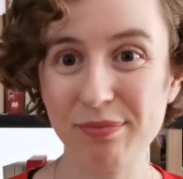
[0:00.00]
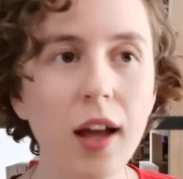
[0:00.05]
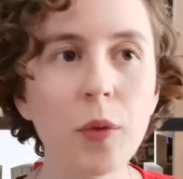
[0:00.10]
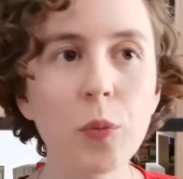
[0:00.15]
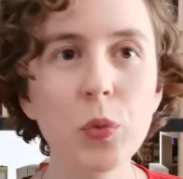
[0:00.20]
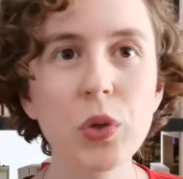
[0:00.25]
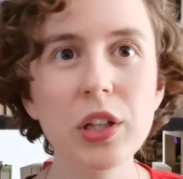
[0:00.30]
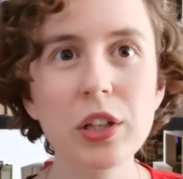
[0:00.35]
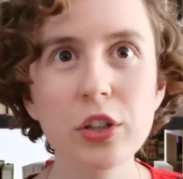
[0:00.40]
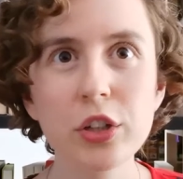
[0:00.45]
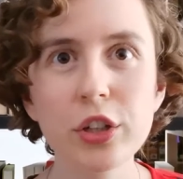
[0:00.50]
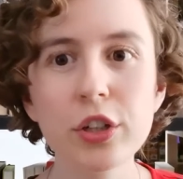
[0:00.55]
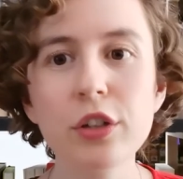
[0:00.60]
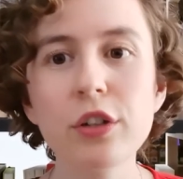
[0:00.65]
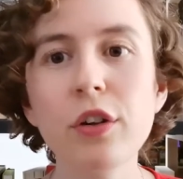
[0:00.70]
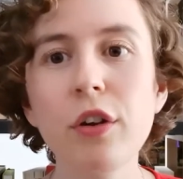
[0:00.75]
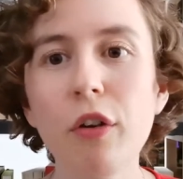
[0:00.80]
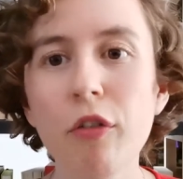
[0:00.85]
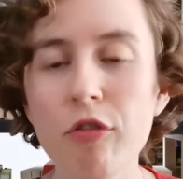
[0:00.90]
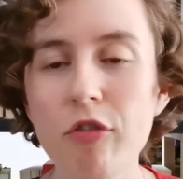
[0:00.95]
And we
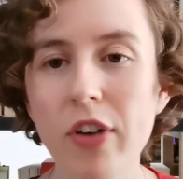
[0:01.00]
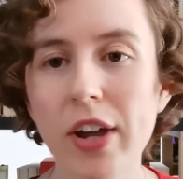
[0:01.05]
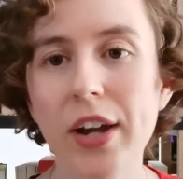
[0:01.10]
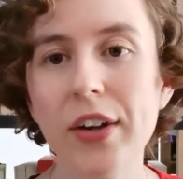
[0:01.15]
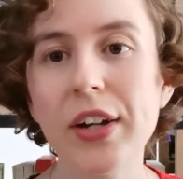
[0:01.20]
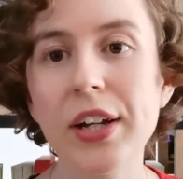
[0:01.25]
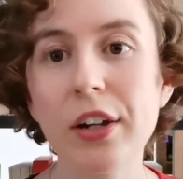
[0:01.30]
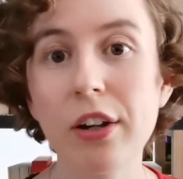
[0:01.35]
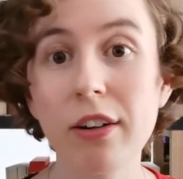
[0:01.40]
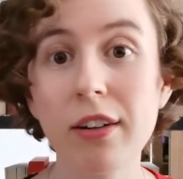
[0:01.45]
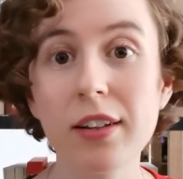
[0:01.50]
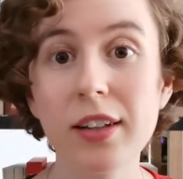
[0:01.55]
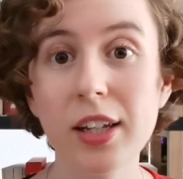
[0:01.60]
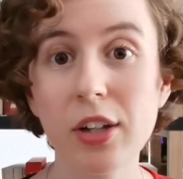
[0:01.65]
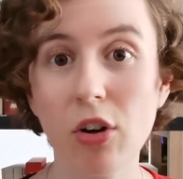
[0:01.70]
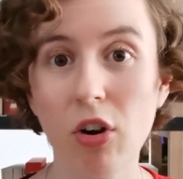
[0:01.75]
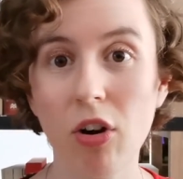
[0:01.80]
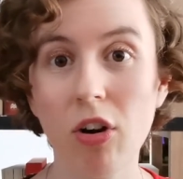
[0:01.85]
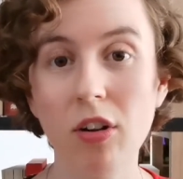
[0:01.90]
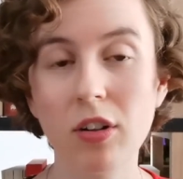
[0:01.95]
learn very
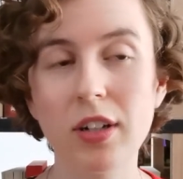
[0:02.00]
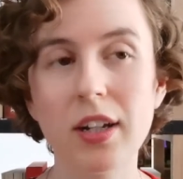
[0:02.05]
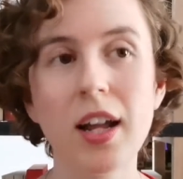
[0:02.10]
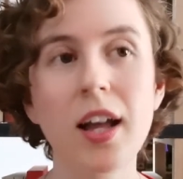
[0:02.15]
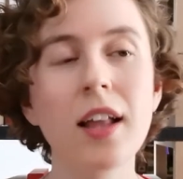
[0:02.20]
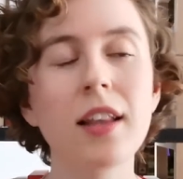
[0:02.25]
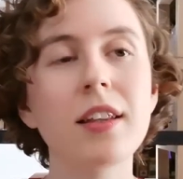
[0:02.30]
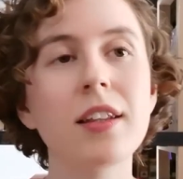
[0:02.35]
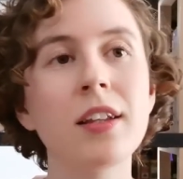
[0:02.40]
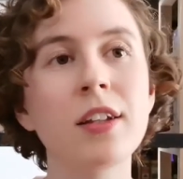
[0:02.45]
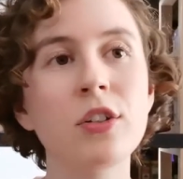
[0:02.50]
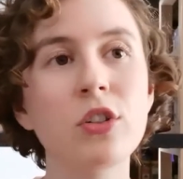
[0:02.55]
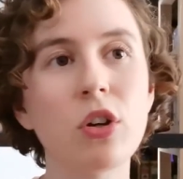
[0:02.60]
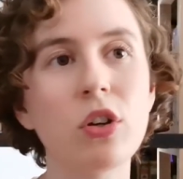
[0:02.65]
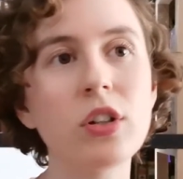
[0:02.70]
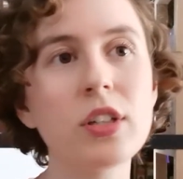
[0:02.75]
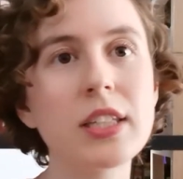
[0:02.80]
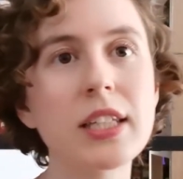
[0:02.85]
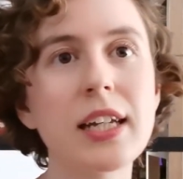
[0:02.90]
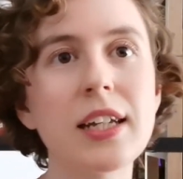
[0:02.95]
early on that
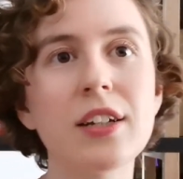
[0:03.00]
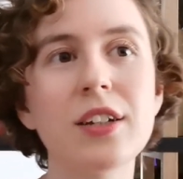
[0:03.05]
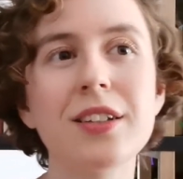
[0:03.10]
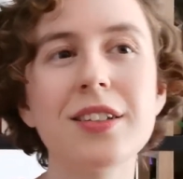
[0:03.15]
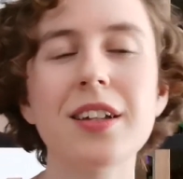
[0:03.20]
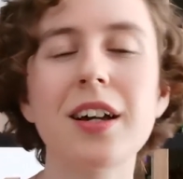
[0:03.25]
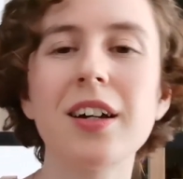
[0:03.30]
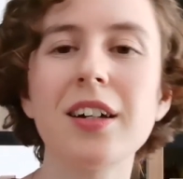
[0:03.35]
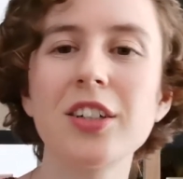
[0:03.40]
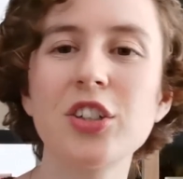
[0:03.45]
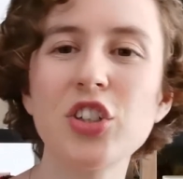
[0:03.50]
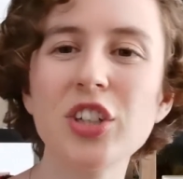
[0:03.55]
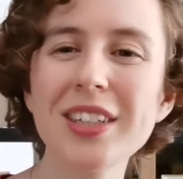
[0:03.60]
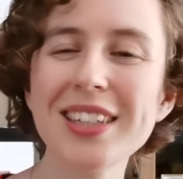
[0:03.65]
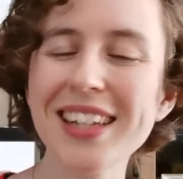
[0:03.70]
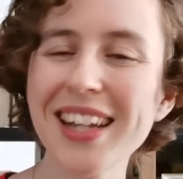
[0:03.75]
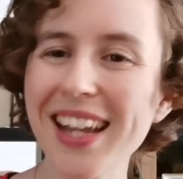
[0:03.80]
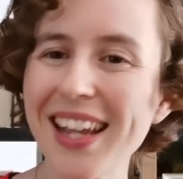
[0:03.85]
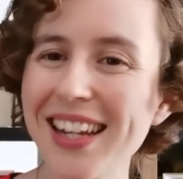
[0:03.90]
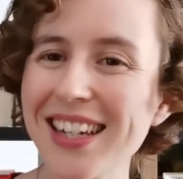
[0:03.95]
dociles are
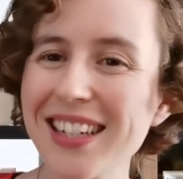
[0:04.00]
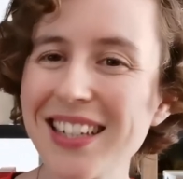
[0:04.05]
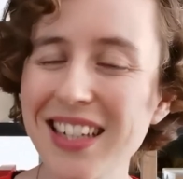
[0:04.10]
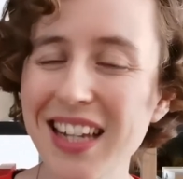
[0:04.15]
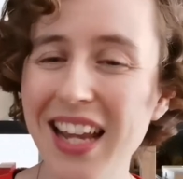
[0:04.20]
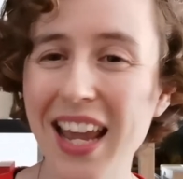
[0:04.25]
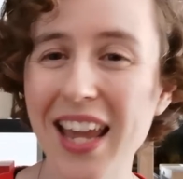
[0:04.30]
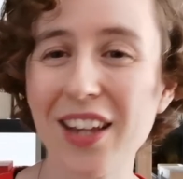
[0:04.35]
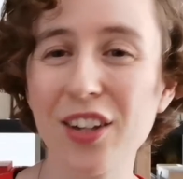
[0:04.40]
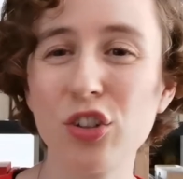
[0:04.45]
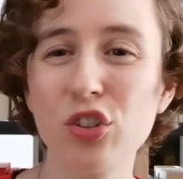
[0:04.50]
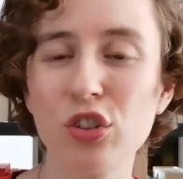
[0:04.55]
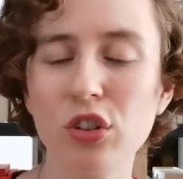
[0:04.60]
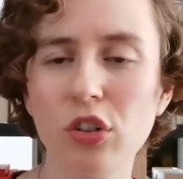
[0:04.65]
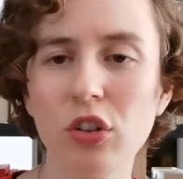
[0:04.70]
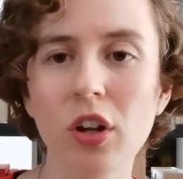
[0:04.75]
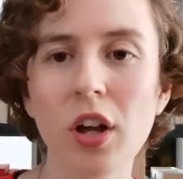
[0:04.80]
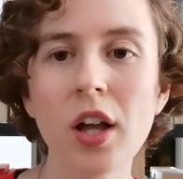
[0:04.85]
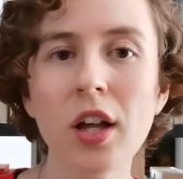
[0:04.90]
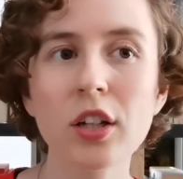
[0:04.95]
just
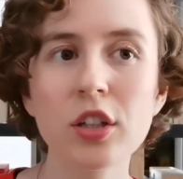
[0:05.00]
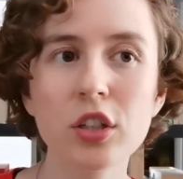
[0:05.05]
integral